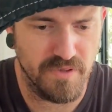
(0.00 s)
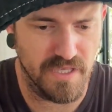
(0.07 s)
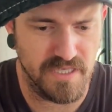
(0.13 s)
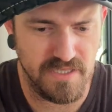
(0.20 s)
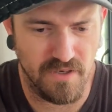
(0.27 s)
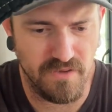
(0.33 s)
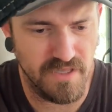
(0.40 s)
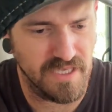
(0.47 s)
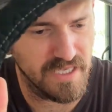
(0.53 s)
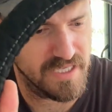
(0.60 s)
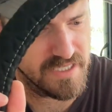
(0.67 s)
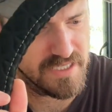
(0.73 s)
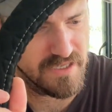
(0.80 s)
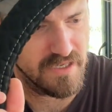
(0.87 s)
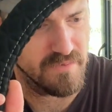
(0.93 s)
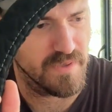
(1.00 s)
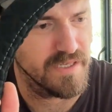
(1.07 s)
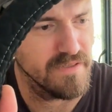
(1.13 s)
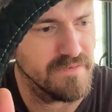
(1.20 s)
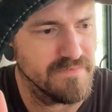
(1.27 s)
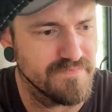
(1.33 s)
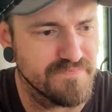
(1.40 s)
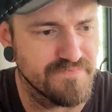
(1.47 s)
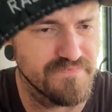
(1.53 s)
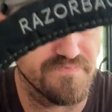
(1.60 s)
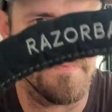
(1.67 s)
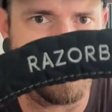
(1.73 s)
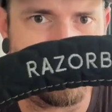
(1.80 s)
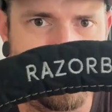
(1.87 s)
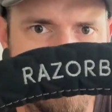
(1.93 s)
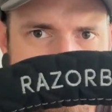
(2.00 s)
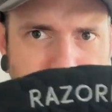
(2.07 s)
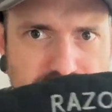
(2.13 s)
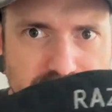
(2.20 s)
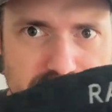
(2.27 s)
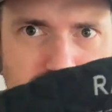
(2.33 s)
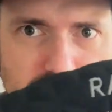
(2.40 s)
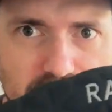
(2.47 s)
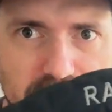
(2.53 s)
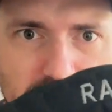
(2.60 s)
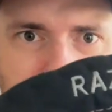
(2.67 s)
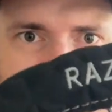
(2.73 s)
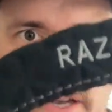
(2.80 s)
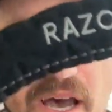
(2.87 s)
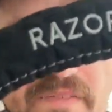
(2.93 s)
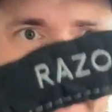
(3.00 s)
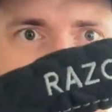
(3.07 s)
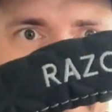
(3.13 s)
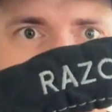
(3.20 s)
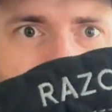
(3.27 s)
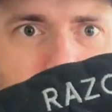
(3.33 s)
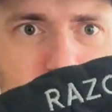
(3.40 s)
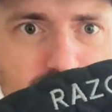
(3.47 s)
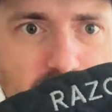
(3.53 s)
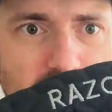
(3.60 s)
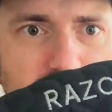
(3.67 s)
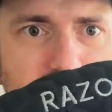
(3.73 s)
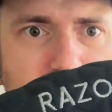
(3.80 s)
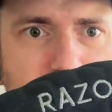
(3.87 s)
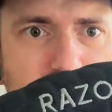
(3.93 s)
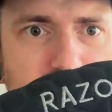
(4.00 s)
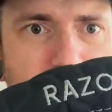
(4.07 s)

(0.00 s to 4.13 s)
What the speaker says: this on the steering wheel. So I have an MQ Triton,